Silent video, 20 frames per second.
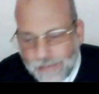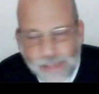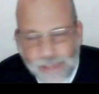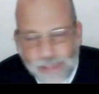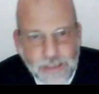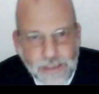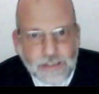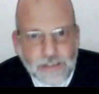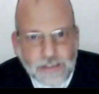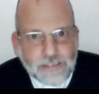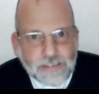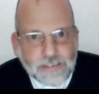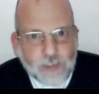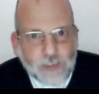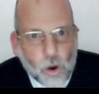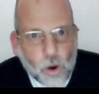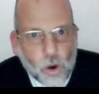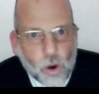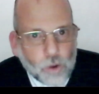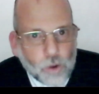taking a
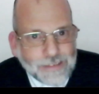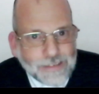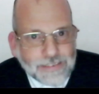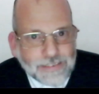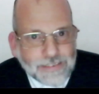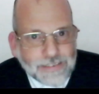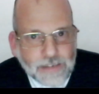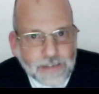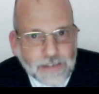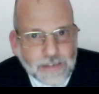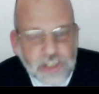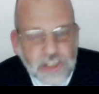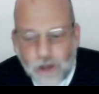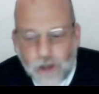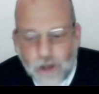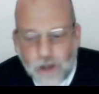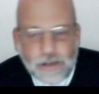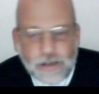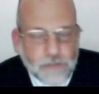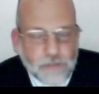soul and
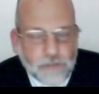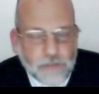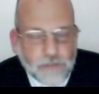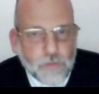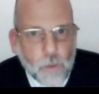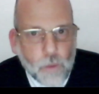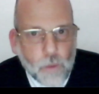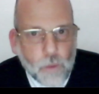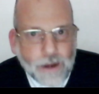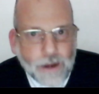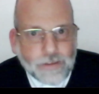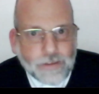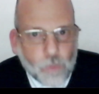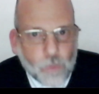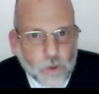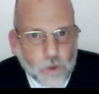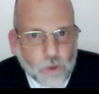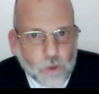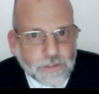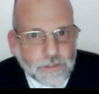slingshotting it from one end of the
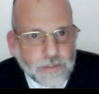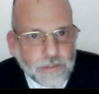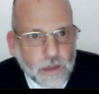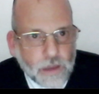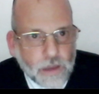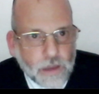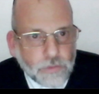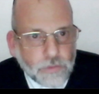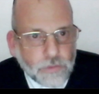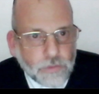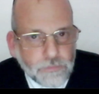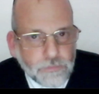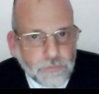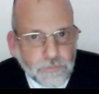world to the other.